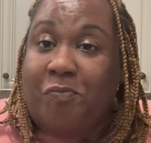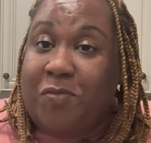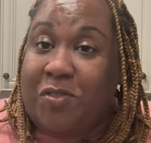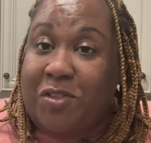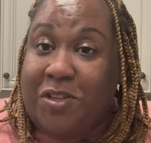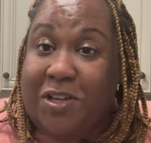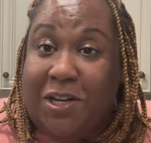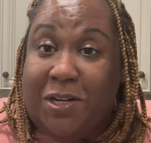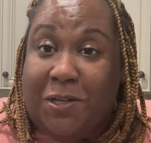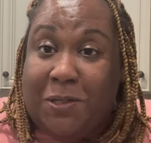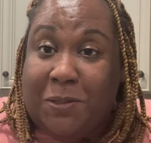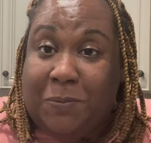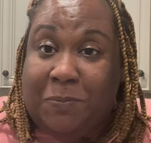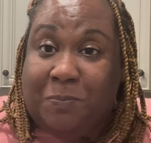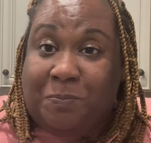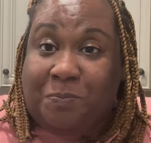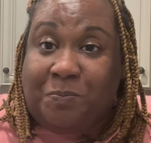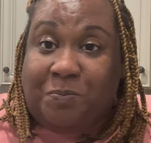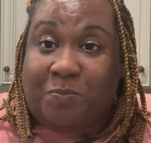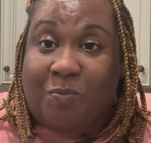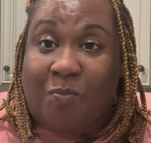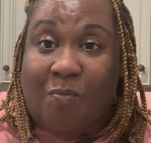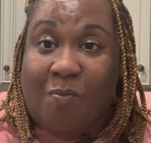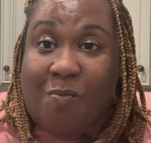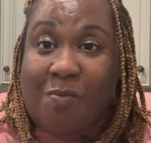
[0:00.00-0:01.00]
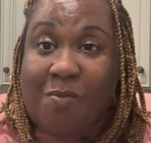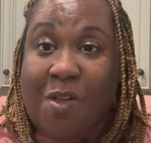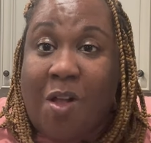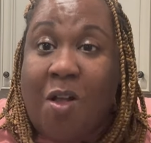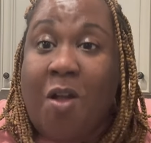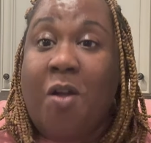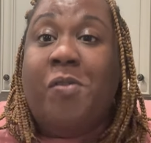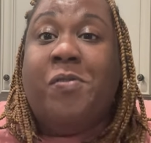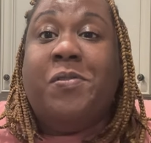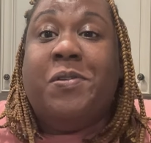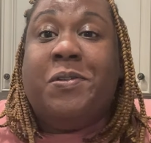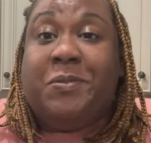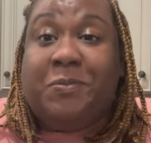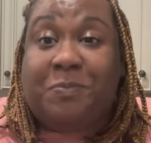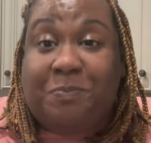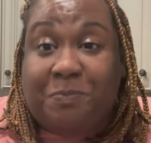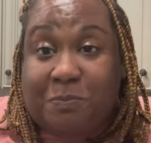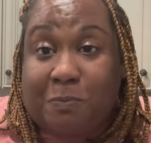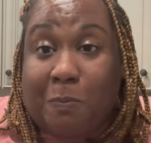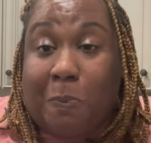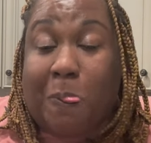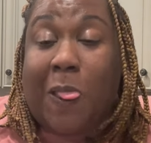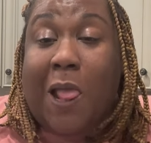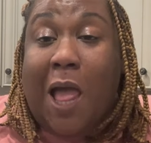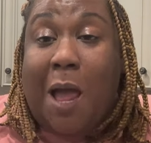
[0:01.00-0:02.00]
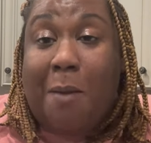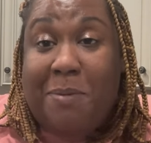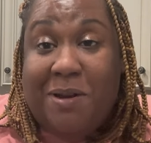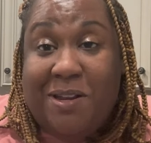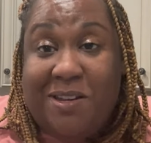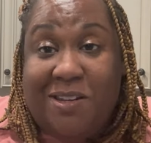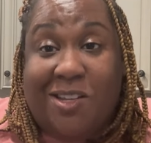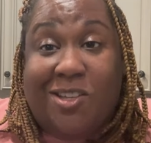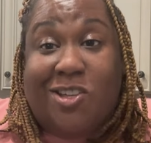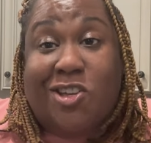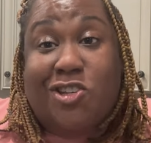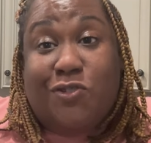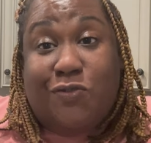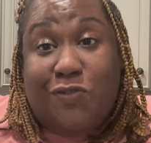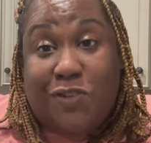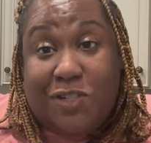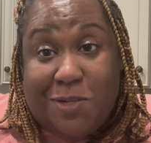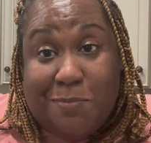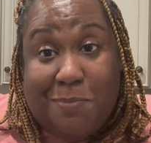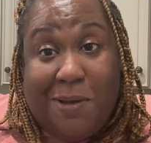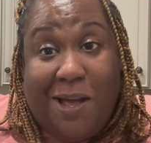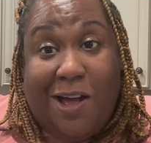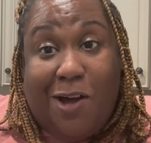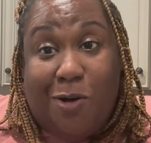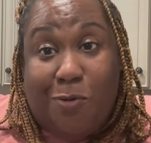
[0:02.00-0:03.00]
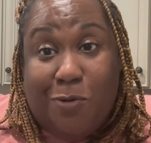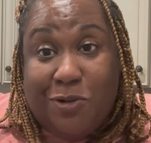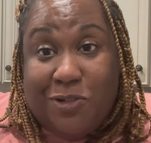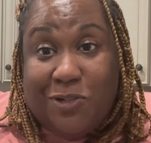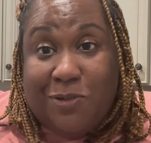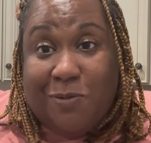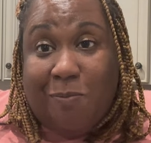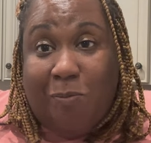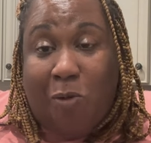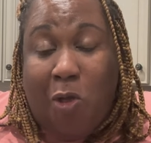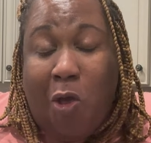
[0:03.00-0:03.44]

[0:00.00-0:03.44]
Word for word: Y'all, I've been in the kitchen for some hours.